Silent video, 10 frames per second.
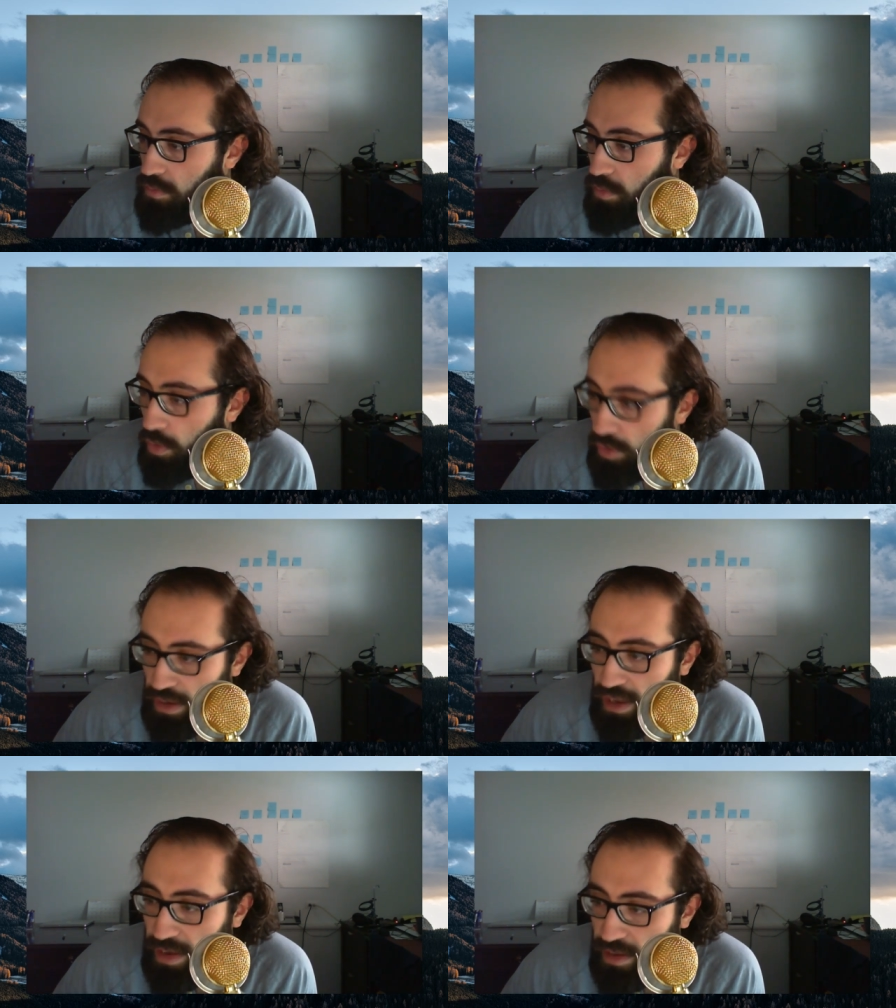
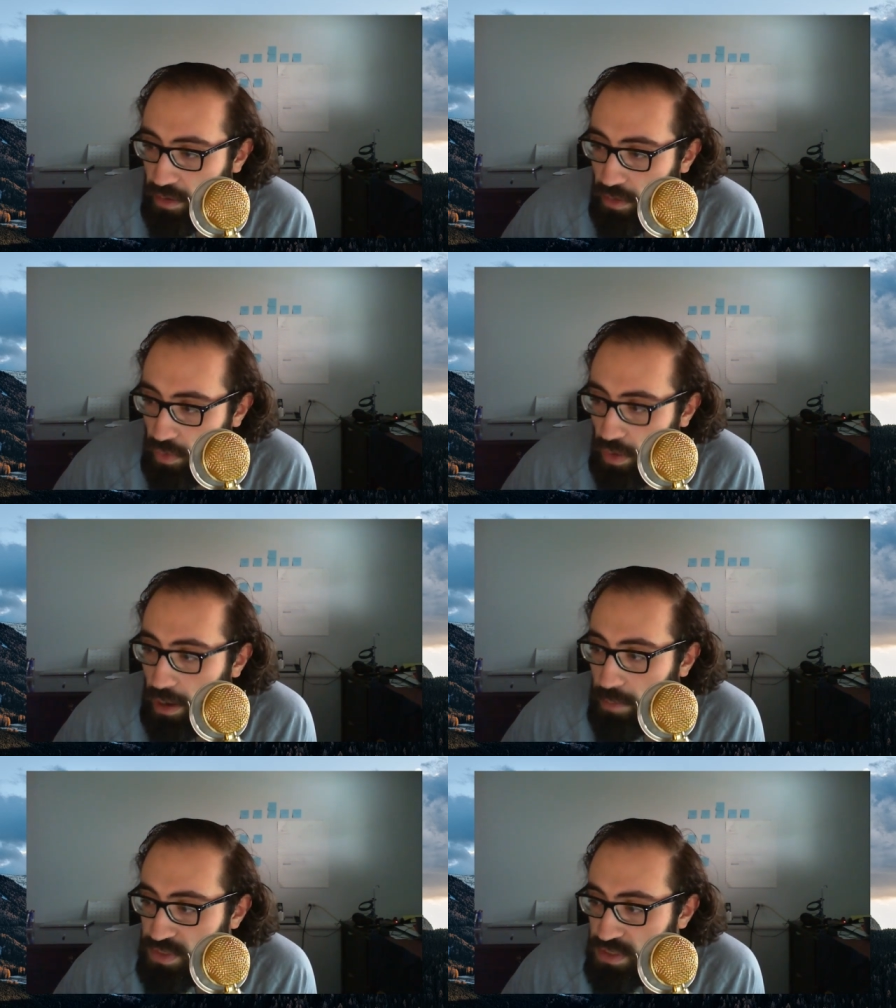organic
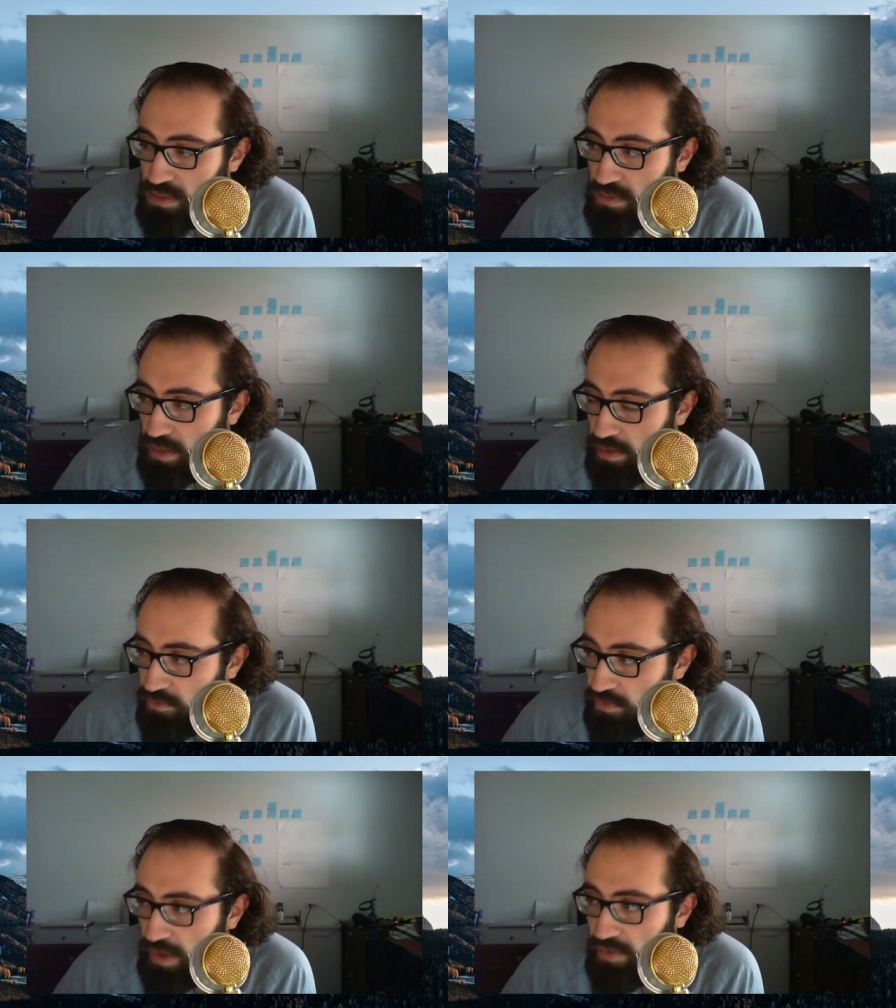crops. They
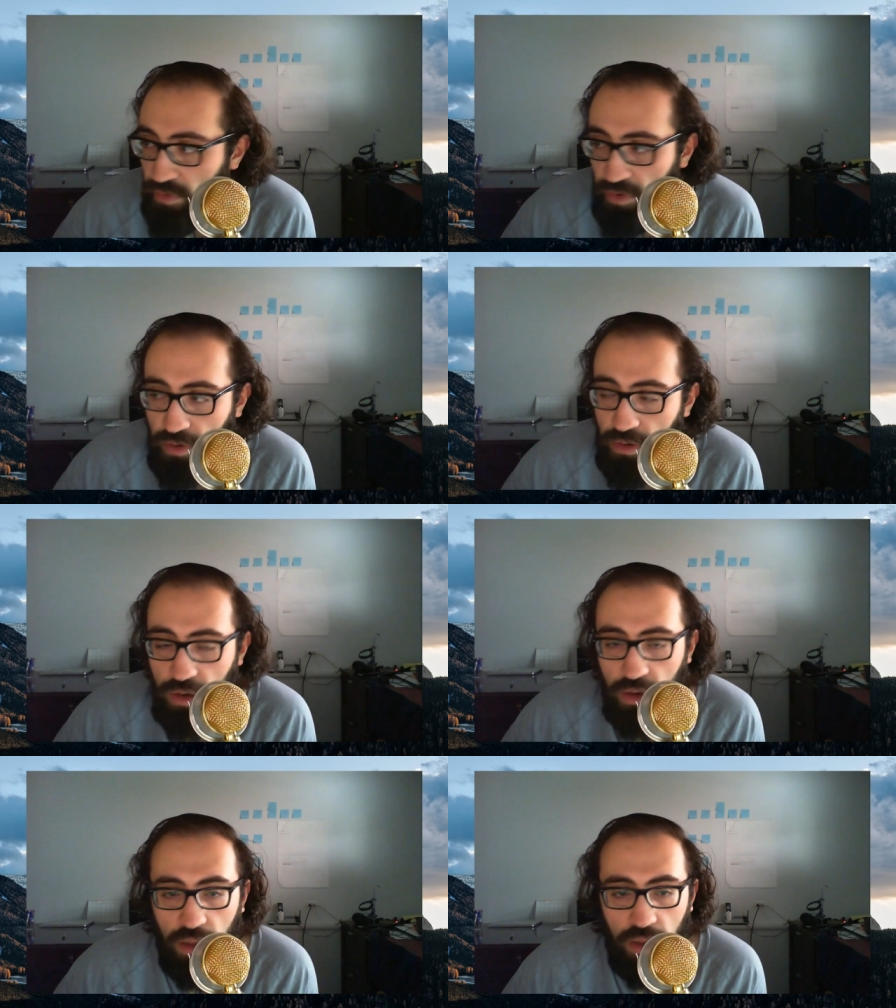favor,
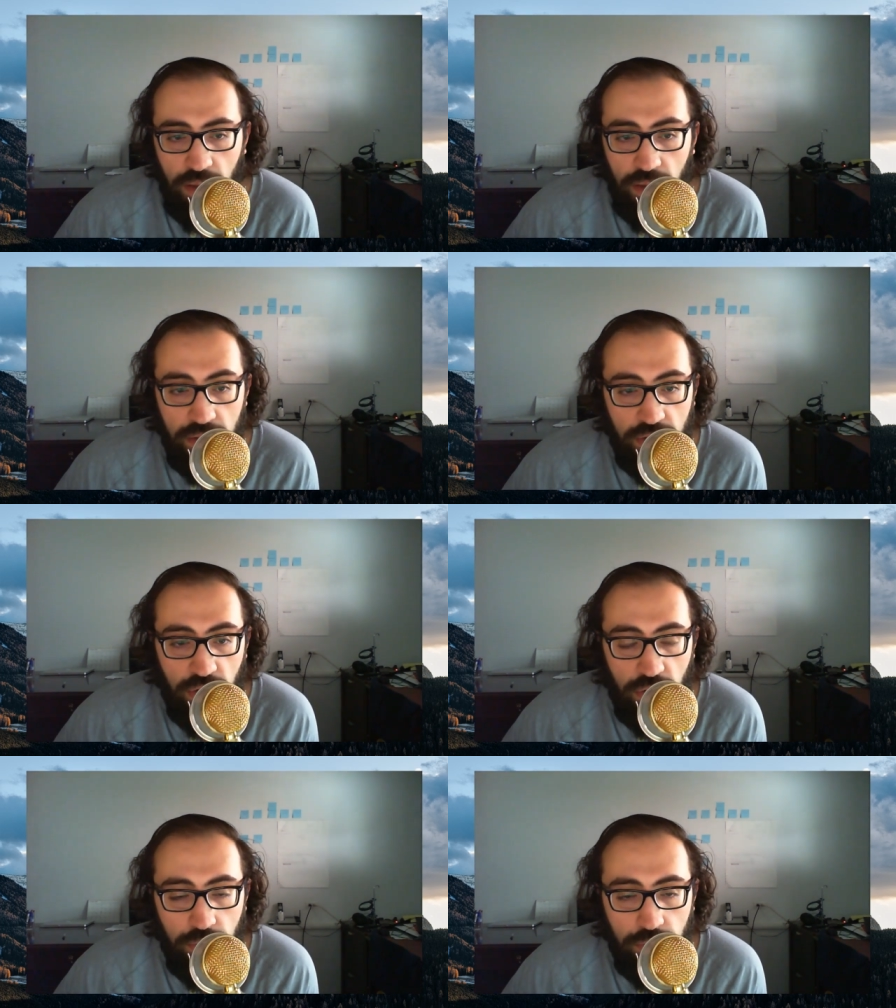you
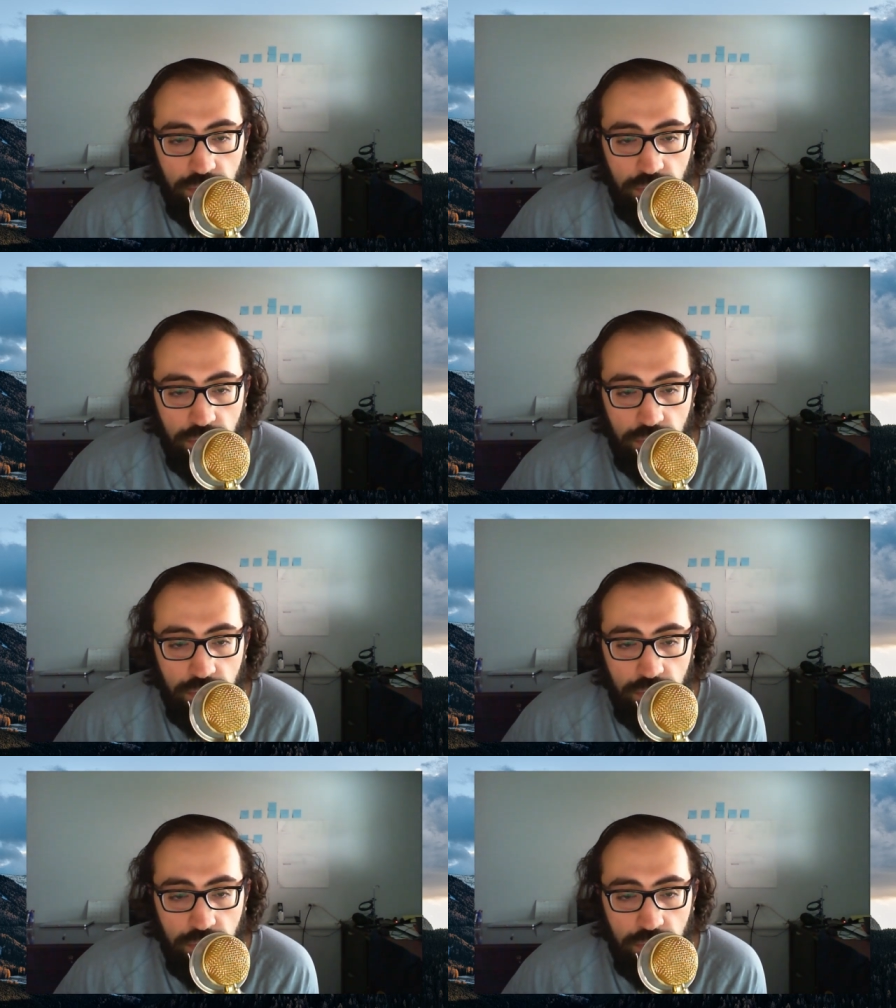know,